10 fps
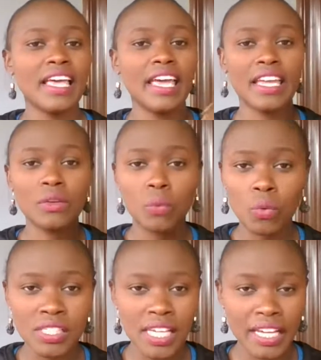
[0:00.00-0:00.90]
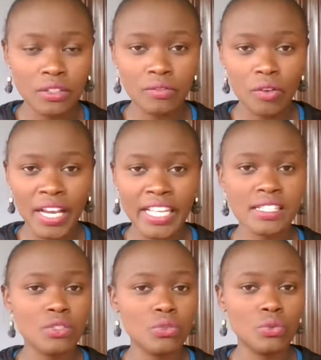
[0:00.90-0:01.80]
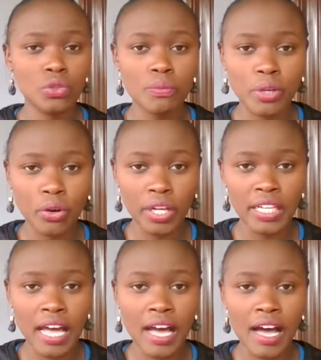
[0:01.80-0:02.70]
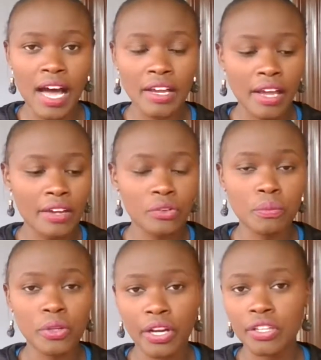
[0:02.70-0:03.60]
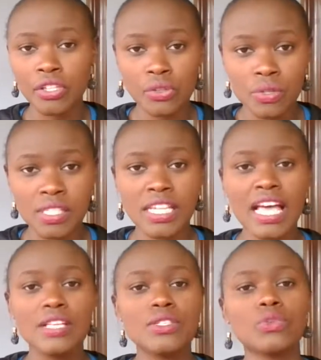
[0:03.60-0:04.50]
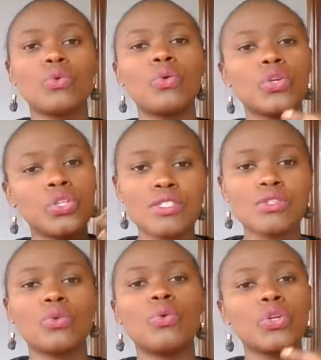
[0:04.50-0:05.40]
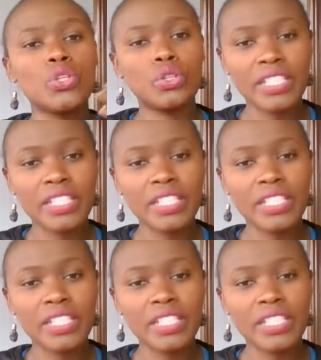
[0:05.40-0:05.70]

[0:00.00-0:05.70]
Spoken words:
and what kind of wallets do Ubricoin are Ubricoin used. So you'll